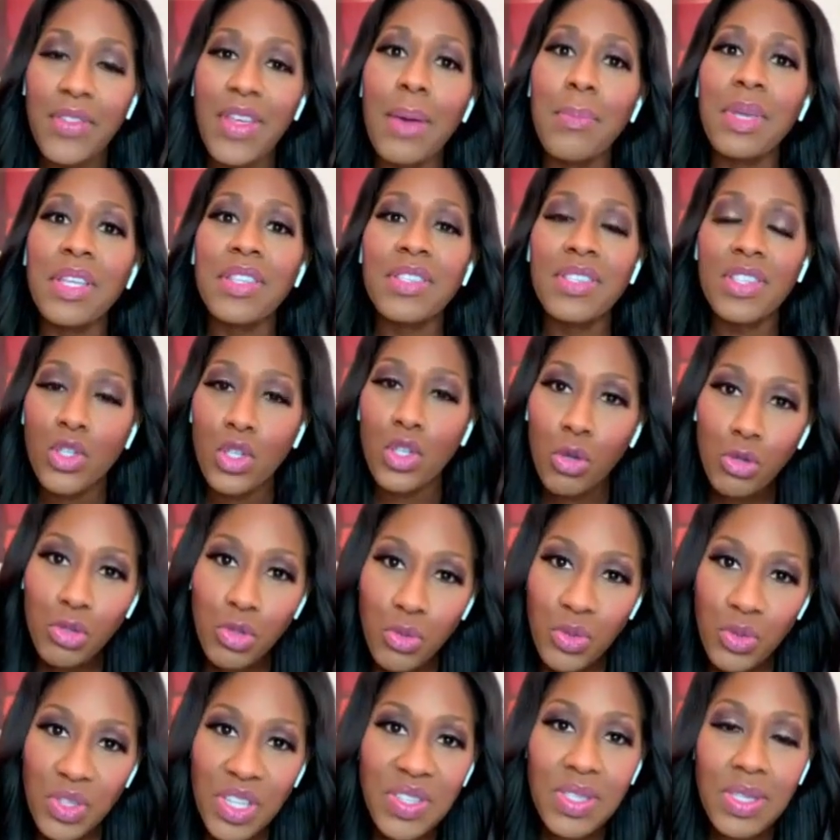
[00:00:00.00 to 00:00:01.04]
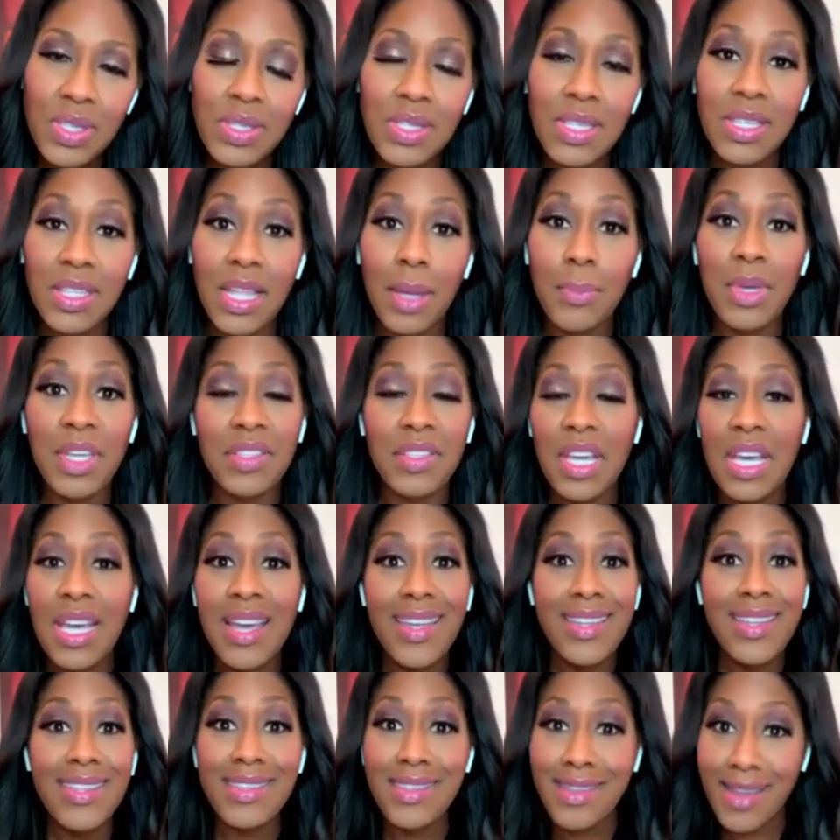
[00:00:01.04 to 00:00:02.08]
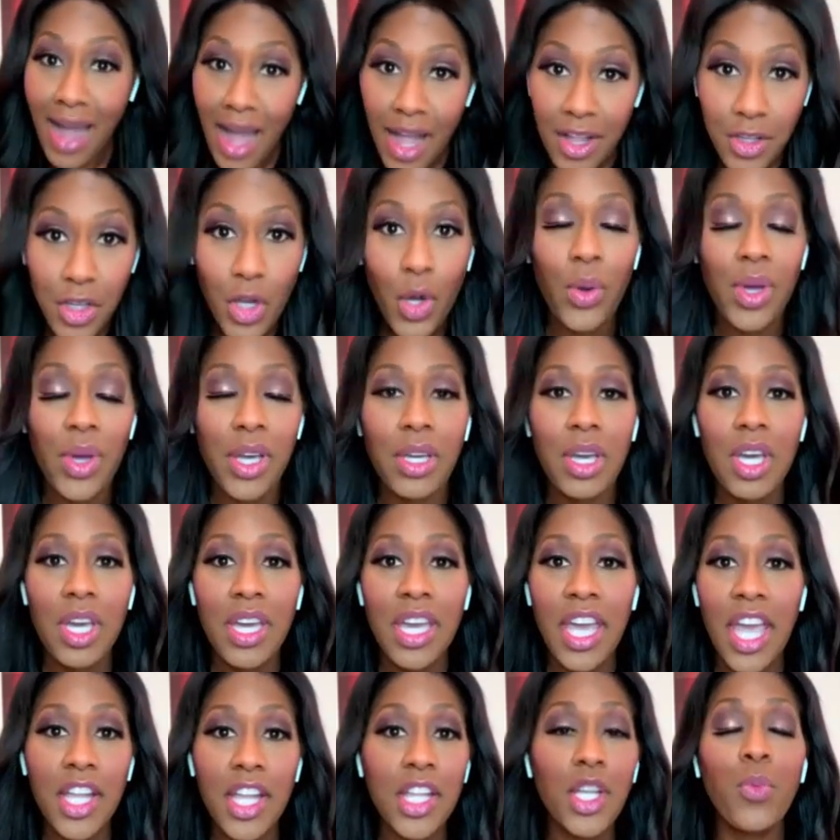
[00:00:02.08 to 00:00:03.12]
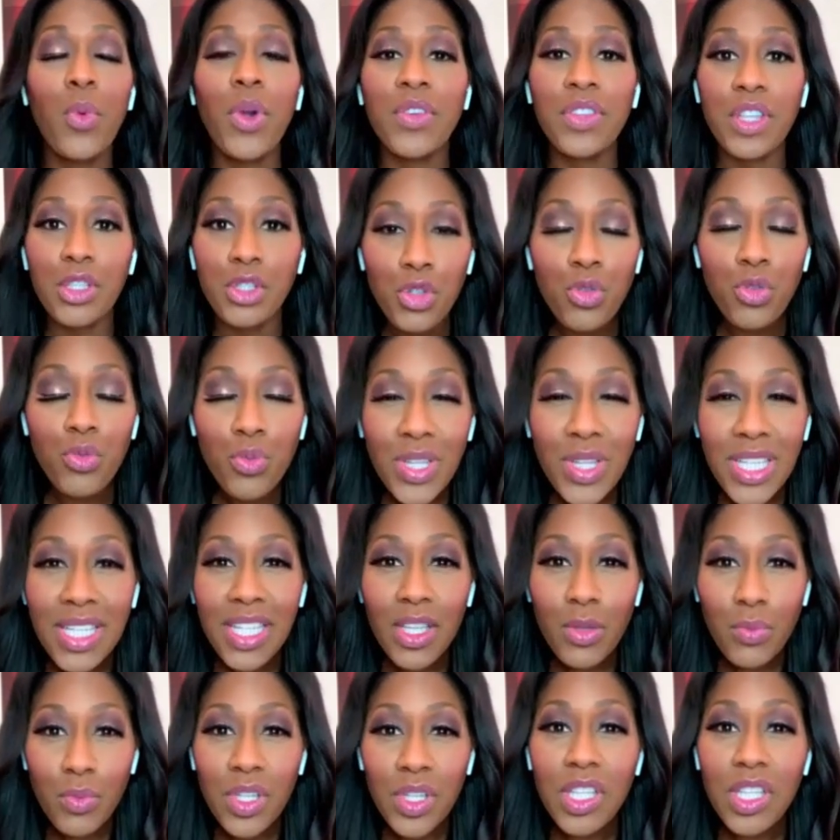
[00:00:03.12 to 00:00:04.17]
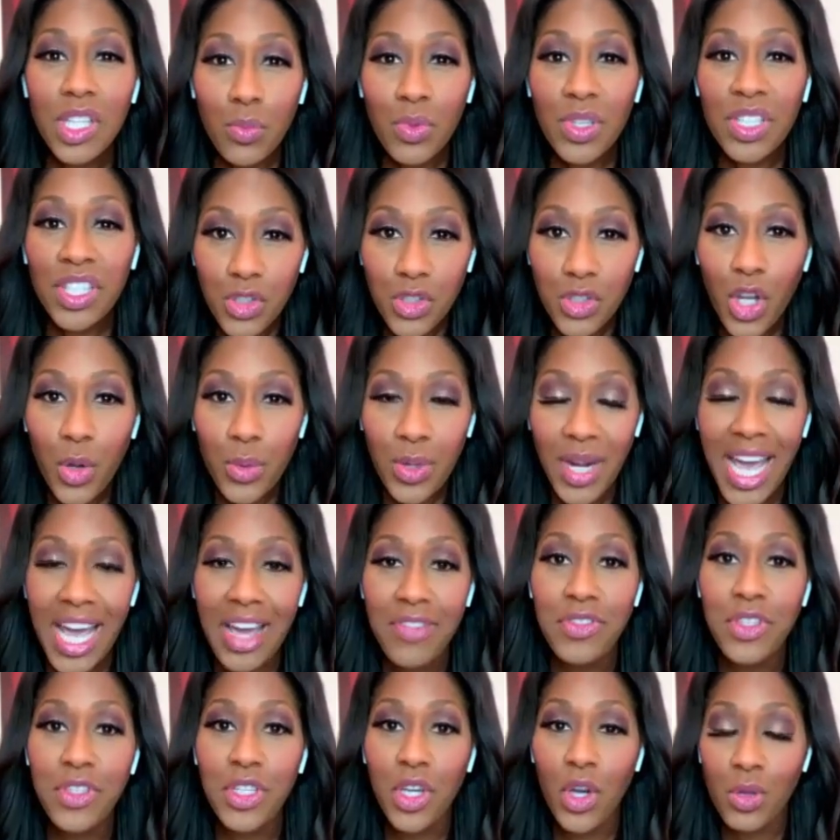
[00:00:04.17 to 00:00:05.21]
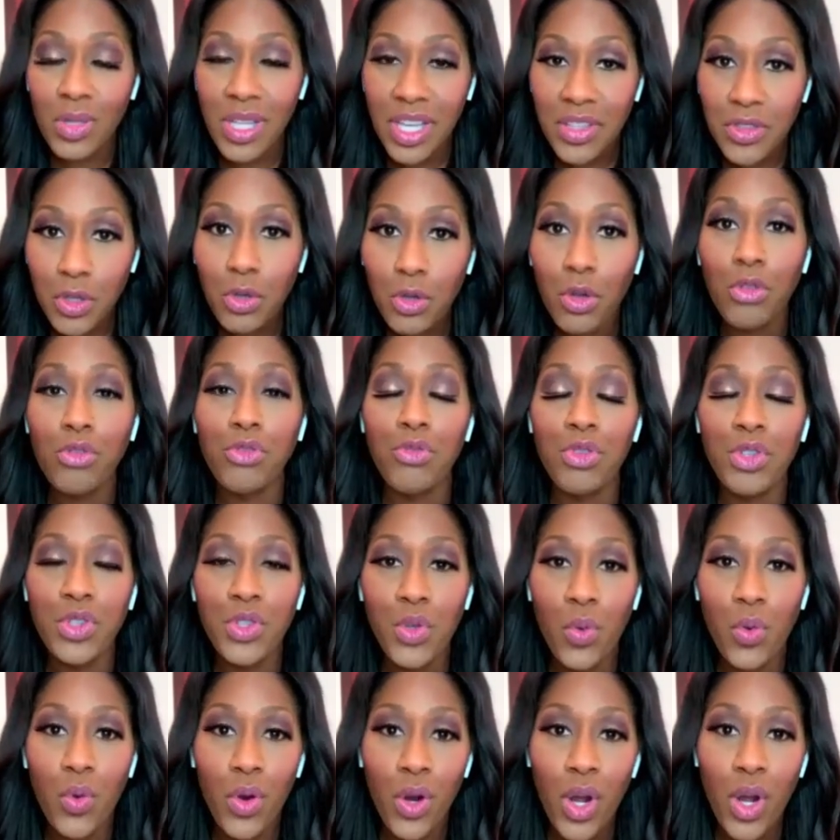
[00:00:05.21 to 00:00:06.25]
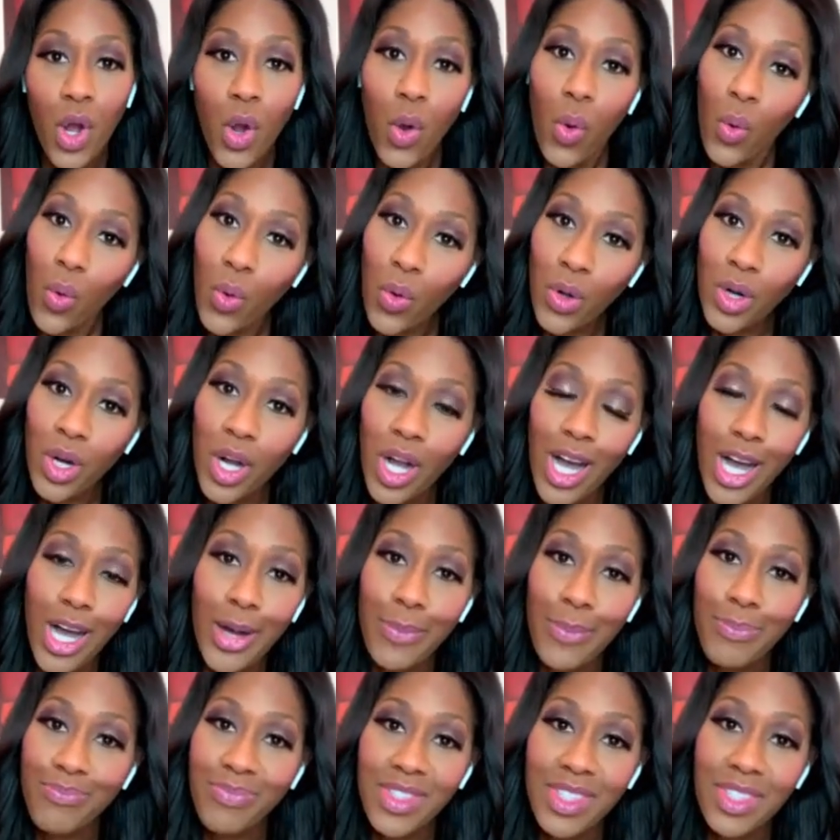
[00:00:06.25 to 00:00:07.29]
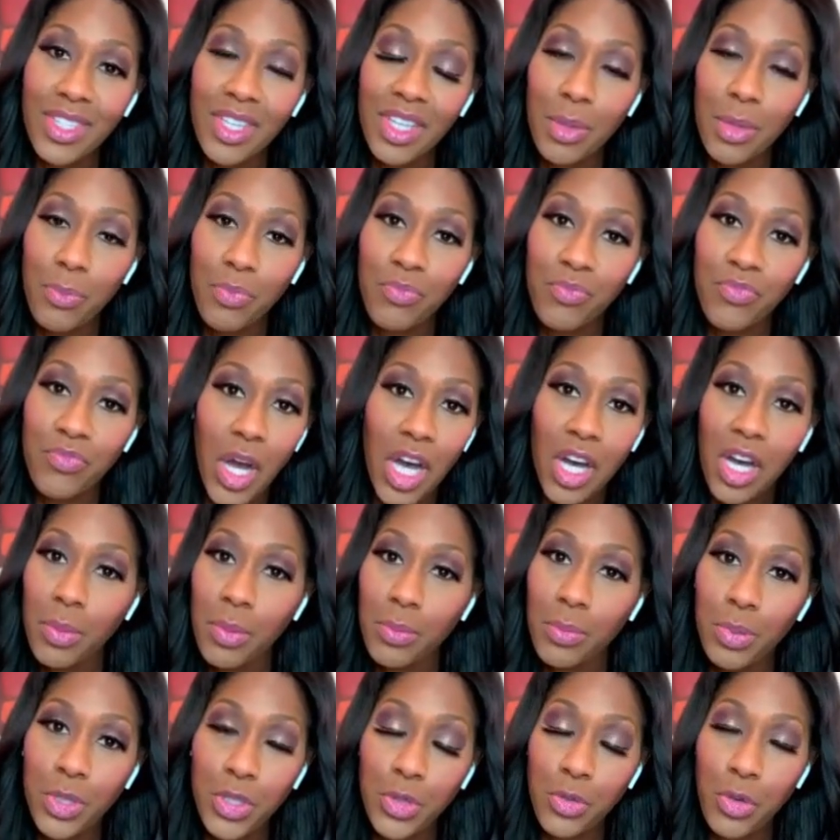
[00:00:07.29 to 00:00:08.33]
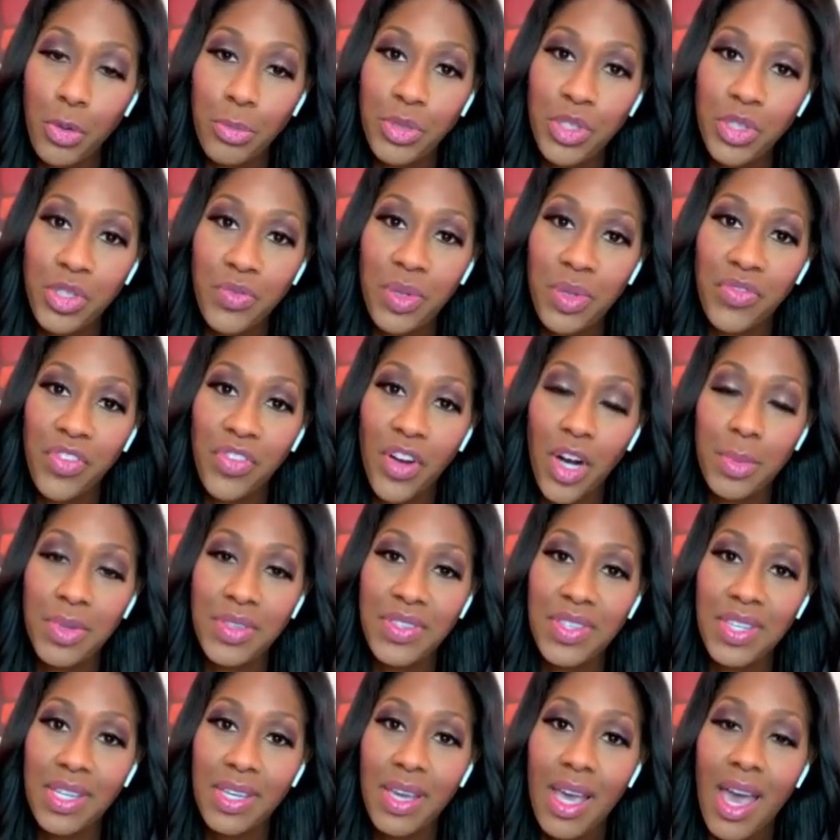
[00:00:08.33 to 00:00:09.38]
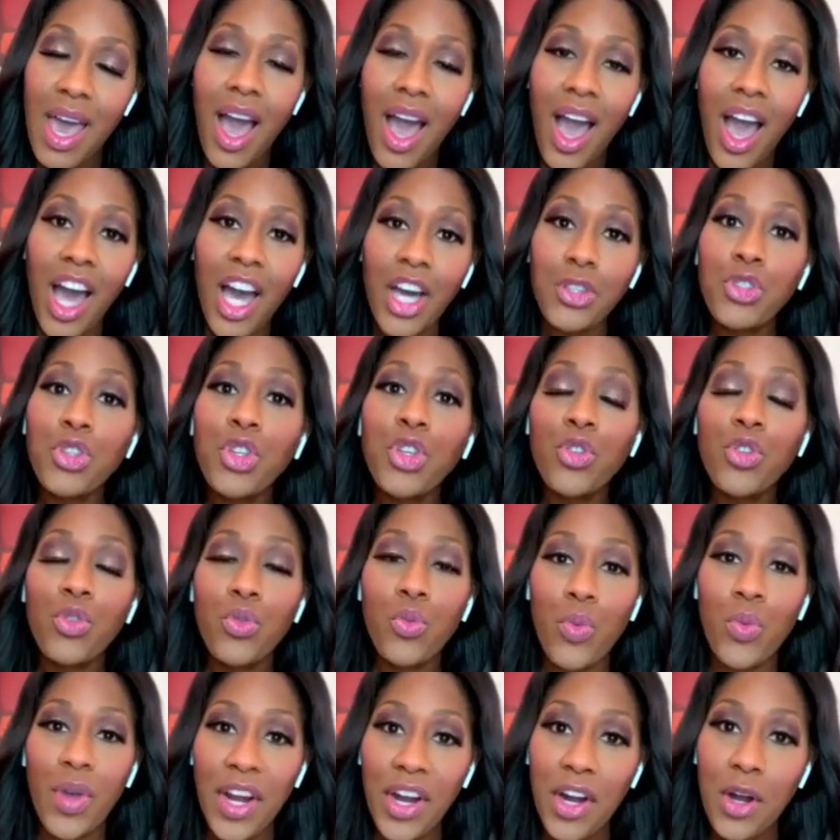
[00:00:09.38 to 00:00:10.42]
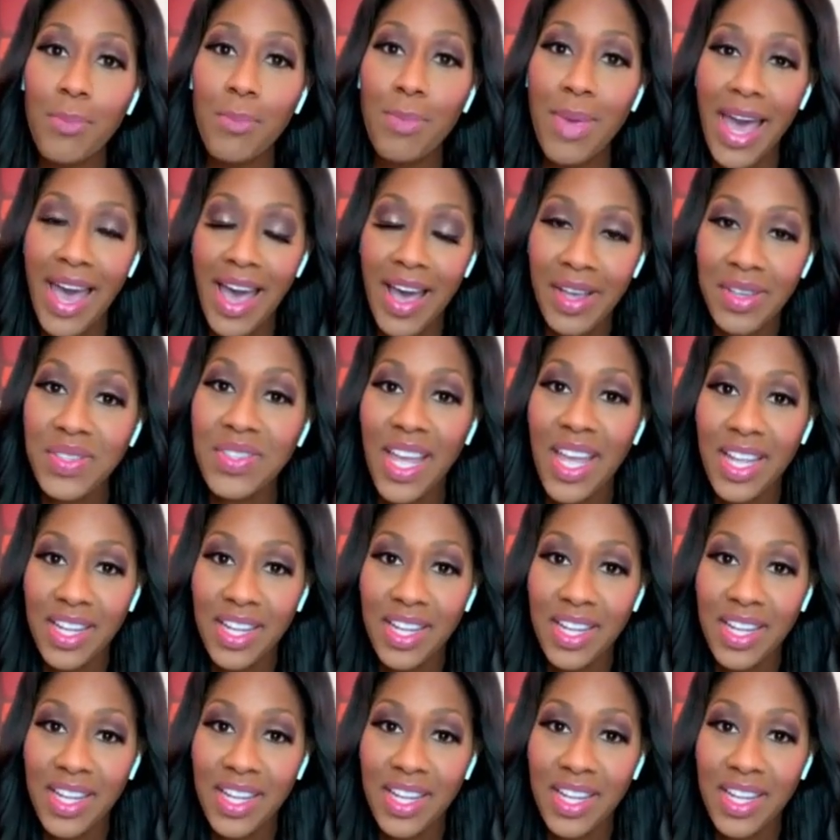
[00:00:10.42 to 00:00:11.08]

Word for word: That means the social distancing. That means not going anywhere that you really, really, really don't have to go, like the grocery store or um, to get uh, prescriptions from the pharmacy, uh, to wear masks.